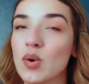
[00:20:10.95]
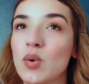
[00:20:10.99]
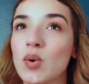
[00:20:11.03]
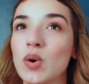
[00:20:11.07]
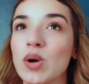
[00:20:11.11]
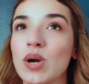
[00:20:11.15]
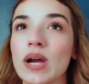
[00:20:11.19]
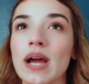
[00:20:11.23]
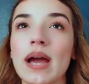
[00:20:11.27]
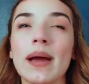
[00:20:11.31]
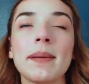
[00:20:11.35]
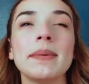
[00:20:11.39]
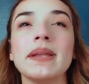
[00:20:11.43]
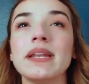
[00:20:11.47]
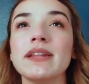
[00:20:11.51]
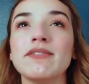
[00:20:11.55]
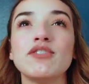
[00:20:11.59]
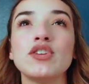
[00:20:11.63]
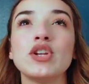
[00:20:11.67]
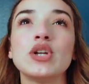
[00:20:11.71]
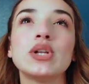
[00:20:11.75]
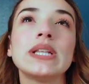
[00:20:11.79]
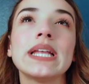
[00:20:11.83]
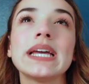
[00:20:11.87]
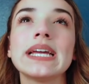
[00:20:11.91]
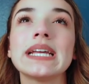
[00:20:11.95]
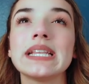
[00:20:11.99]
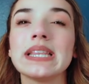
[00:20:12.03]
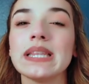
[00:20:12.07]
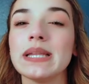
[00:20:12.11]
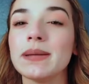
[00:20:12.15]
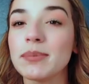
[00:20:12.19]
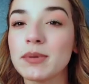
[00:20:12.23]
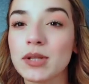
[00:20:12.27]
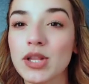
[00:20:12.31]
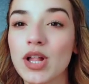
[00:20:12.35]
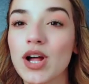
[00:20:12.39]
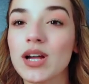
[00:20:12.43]
or I mean if you don't like
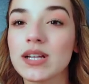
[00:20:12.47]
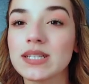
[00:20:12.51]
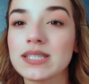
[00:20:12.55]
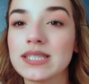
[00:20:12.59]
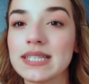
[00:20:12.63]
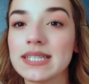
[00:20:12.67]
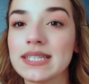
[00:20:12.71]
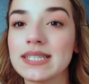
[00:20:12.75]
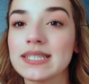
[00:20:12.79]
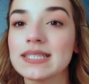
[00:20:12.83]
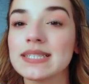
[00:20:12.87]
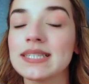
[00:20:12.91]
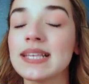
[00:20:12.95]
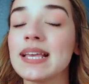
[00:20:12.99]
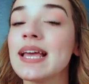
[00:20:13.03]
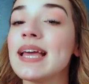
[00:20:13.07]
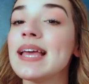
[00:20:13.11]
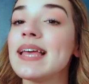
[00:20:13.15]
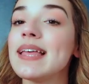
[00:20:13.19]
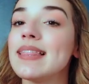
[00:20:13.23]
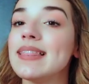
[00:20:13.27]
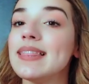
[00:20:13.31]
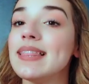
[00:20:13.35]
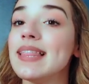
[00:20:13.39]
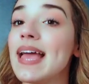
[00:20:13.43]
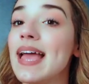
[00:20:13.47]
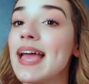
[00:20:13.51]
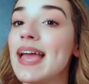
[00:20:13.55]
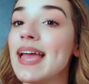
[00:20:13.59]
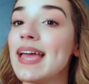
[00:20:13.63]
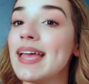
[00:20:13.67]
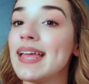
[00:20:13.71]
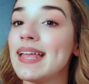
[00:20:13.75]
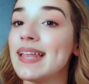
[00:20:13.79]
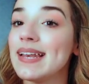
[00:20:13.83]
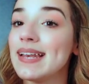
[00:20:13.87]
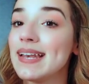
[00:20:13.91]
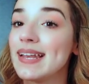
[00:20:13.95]
lip glosses,
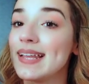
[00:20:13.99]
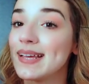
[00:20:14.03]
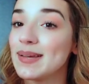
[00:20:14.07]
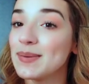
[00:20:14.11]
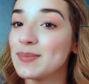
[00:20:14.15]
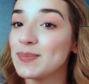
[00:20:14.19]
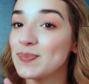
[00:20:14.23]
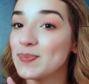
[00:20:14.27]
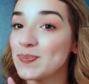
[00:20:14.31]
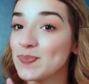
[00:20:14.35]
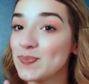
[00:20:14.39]
then